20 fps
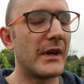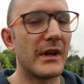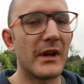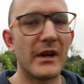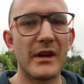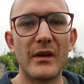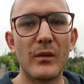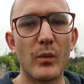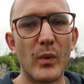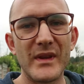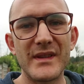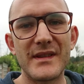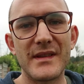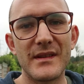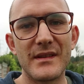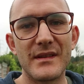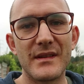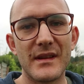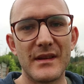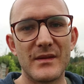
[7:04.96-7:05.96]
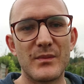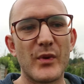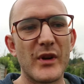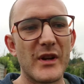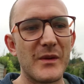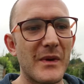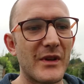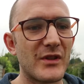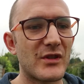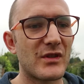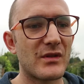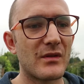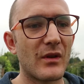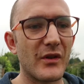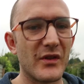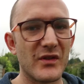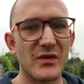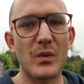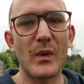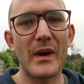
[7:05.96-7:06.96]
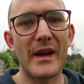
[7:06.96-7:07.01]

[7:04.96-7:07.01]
you know, winter is pretty much on its